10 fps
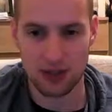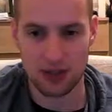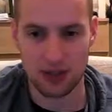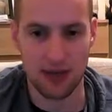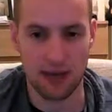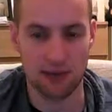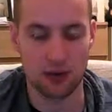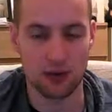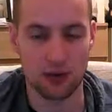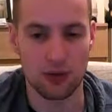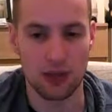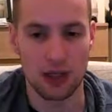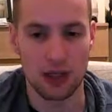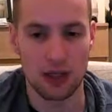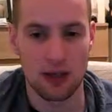you have your
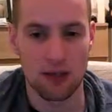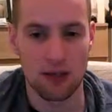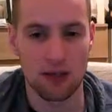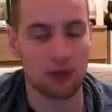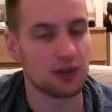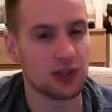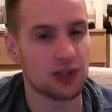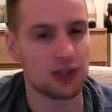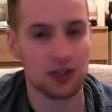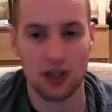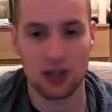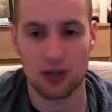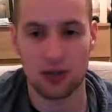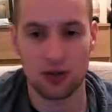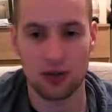bonuses,
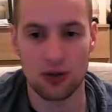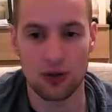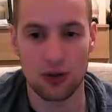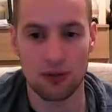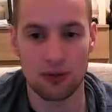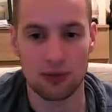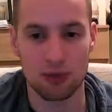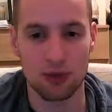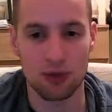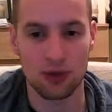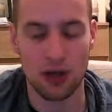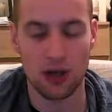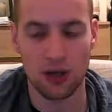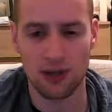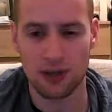your support cards.